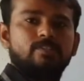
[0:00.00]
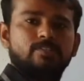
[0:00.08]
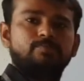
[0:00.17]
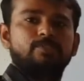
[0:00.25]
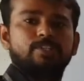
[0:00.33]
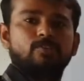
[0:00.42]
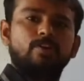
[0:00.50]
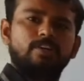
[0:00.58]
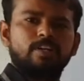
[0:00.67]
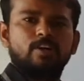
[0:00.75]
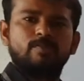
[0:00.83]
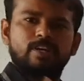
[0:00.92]
subject, already
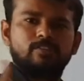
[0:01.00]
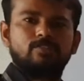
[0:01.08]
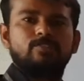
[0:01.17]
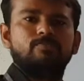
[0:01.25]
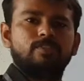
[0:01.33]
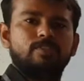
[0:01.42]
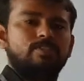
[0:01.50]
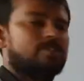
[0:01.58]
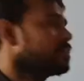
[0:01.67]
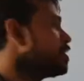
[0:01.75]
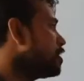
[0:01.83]
come across with this